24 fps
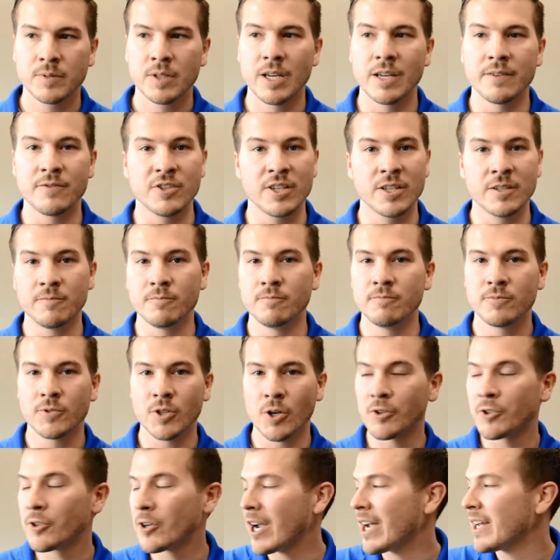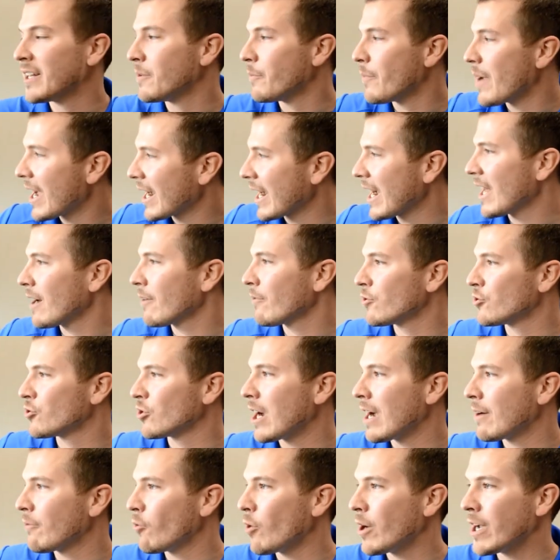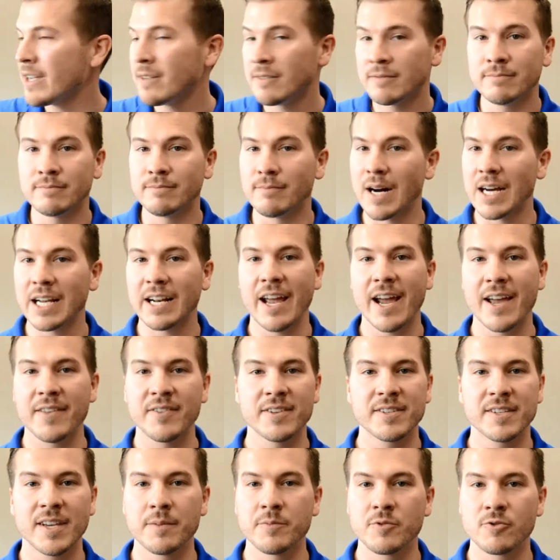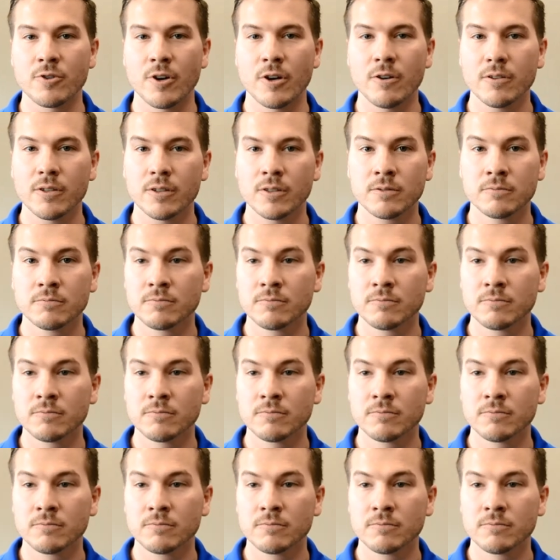If she turned her head back out of her driveway, might have had the same stroke.